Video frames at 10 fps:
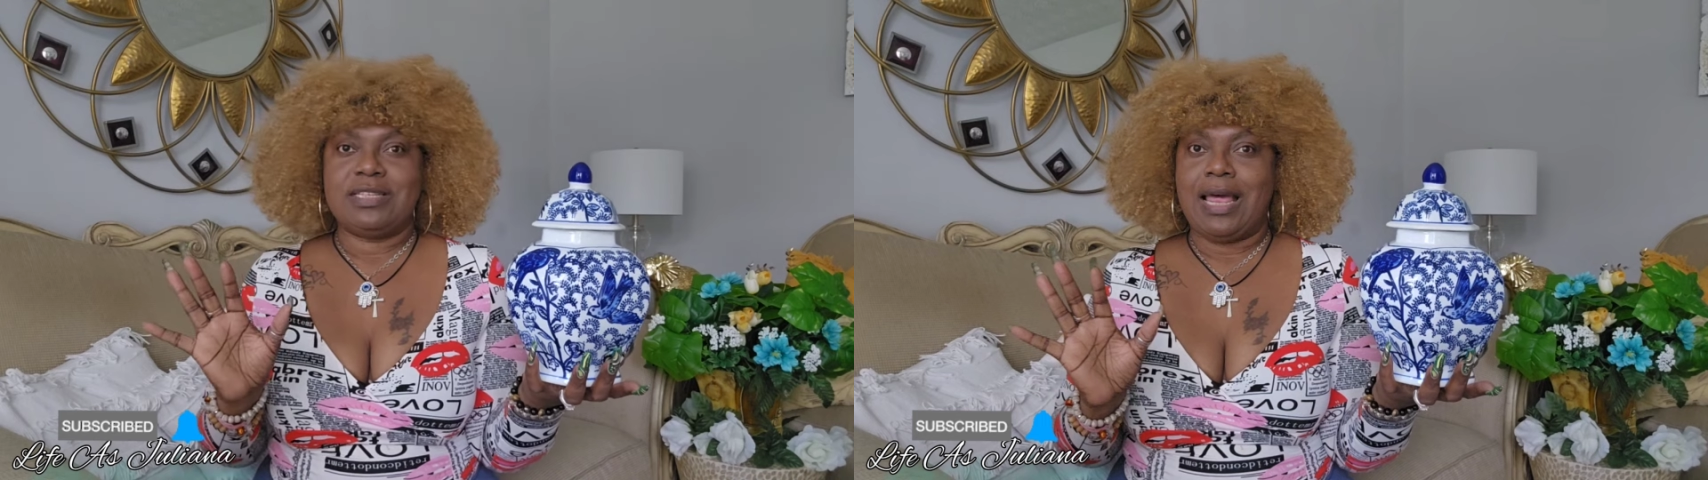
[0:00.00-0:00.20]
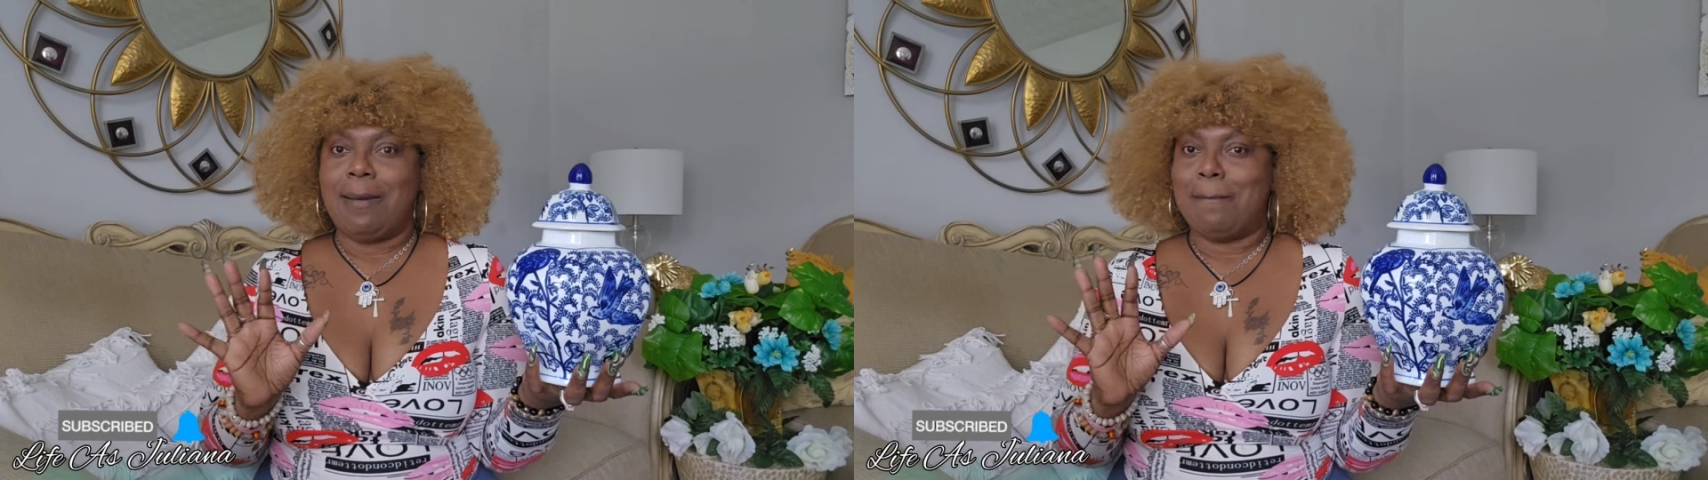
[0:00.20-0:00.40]

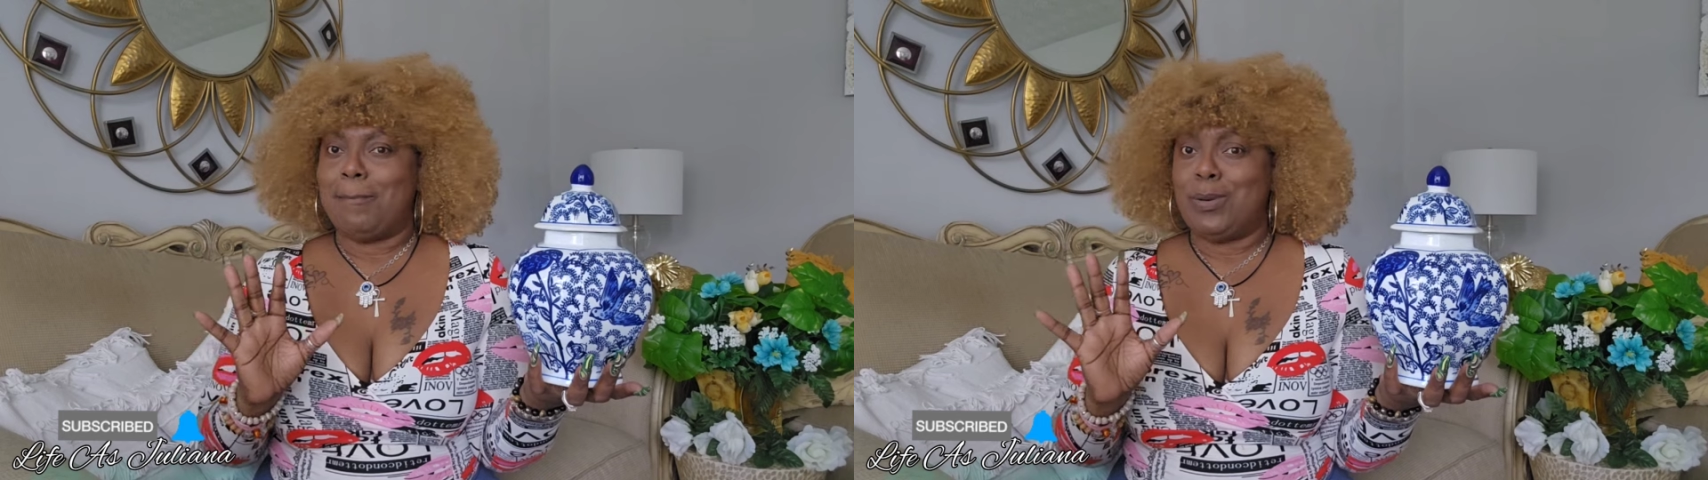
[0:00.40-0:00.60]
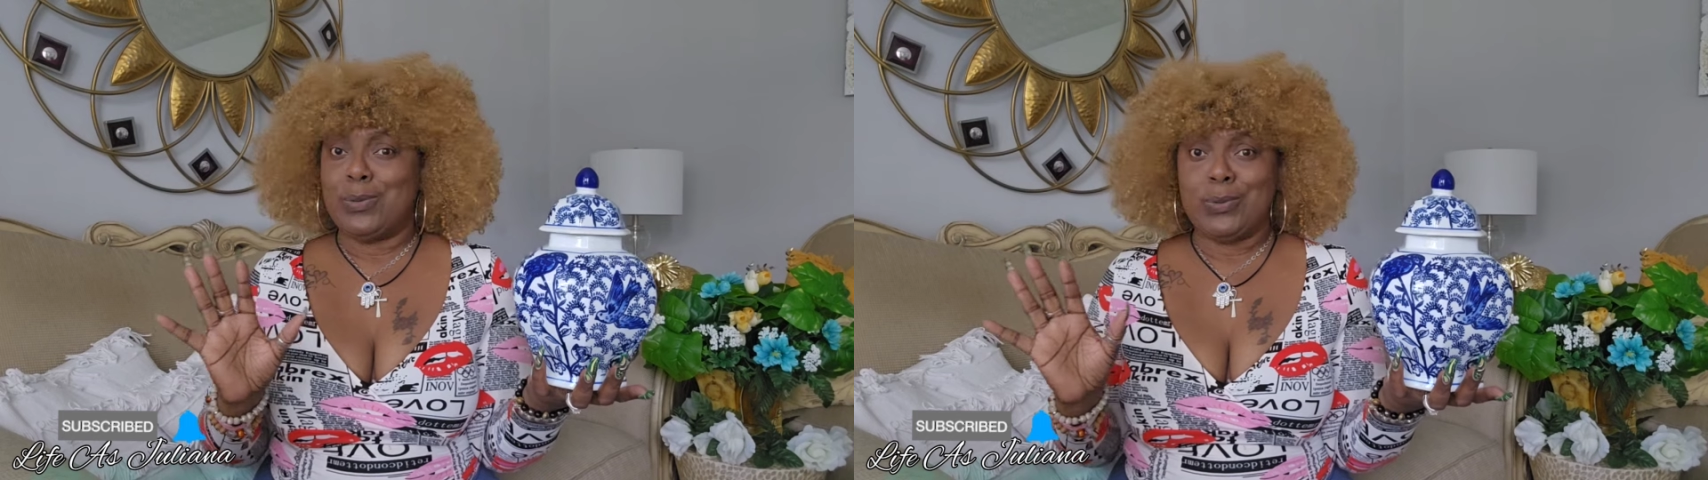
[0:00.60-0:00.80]
that
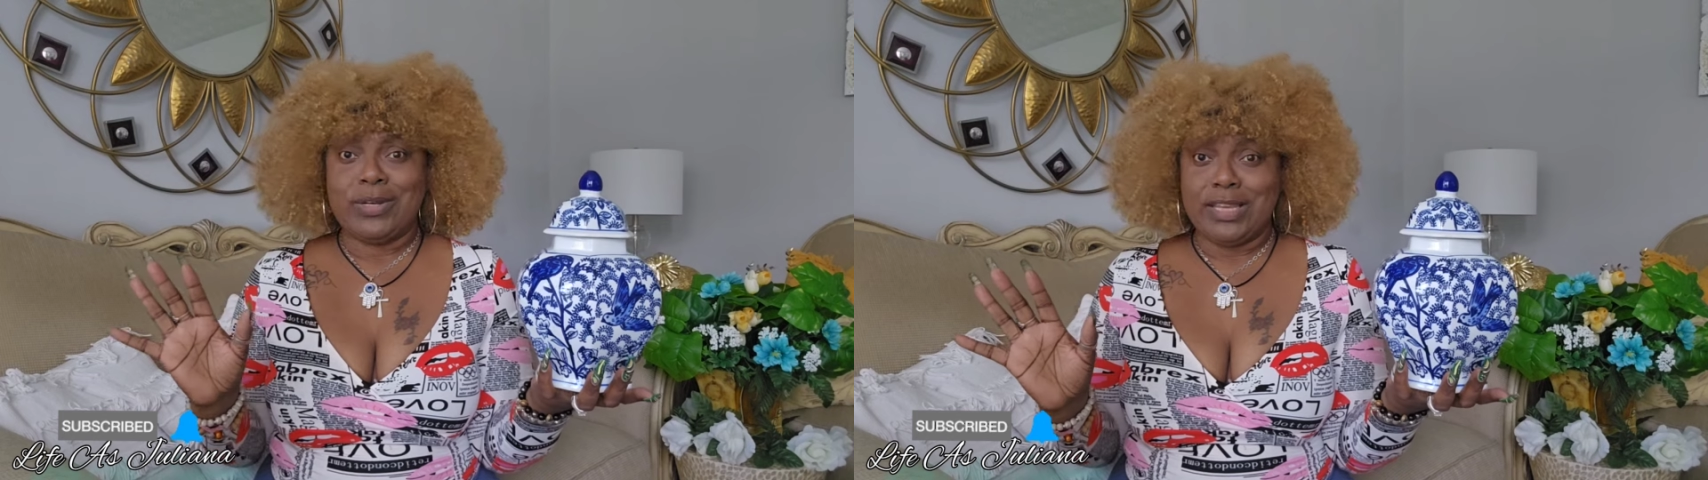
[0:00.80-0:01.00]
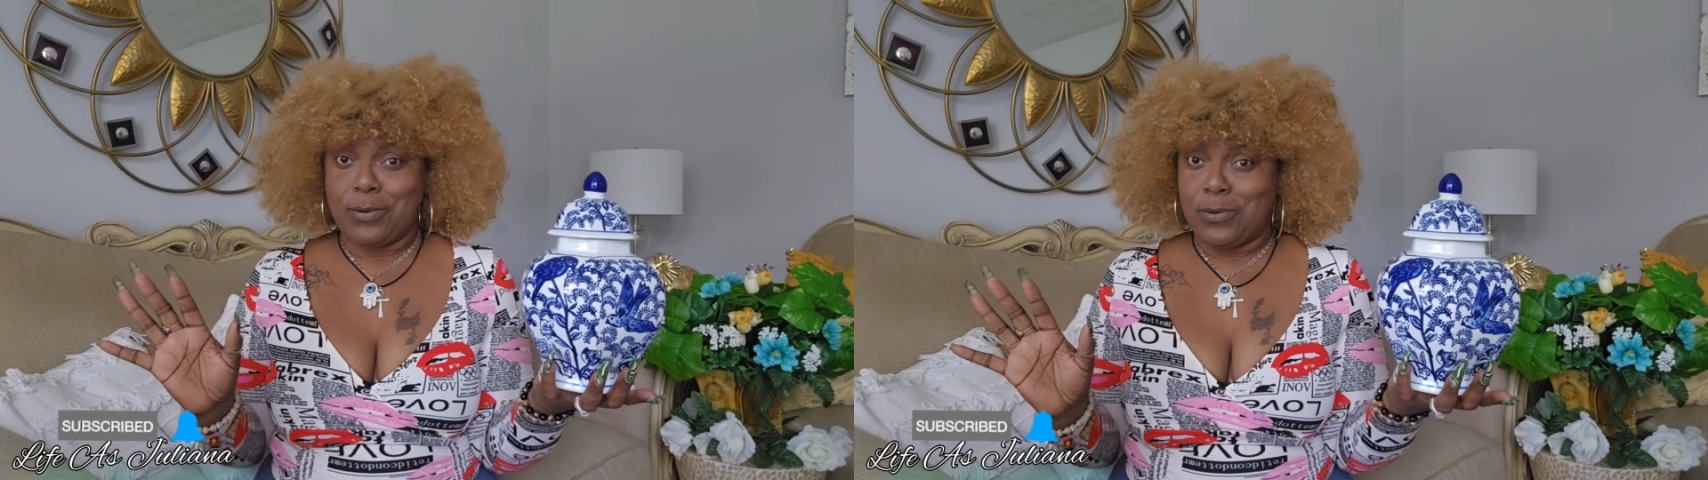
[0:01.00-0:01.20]
blue
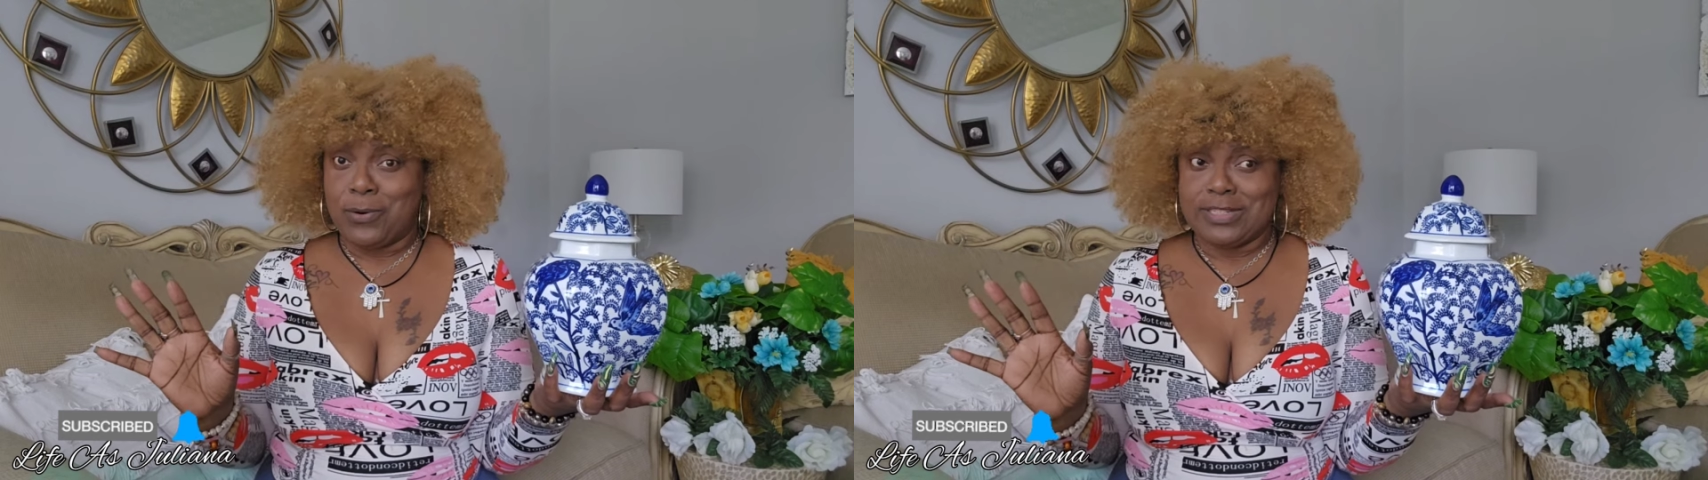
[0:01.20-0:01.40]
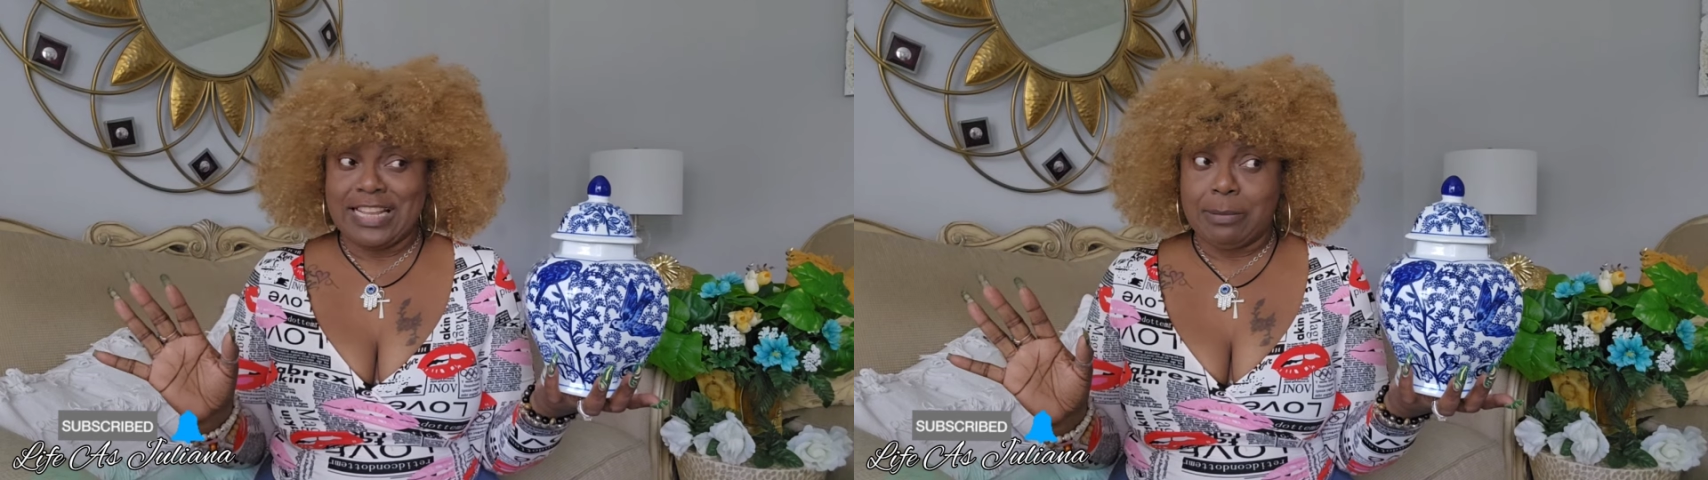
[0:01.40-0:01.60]

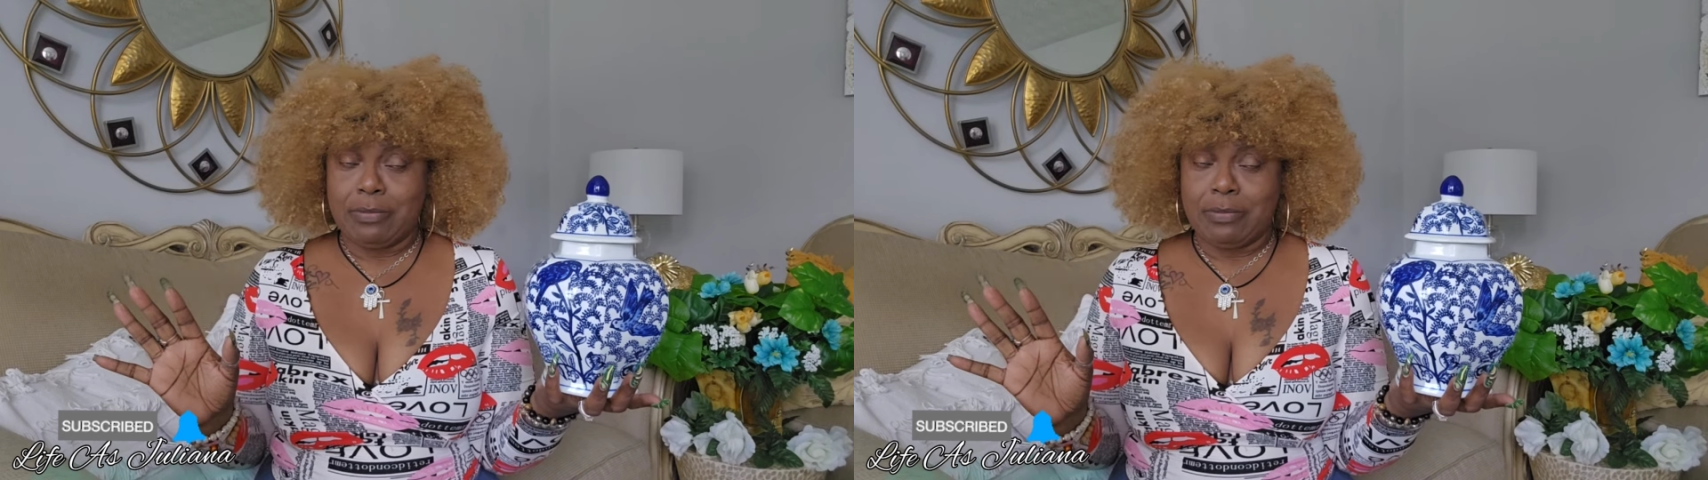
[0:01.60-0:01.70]
decor type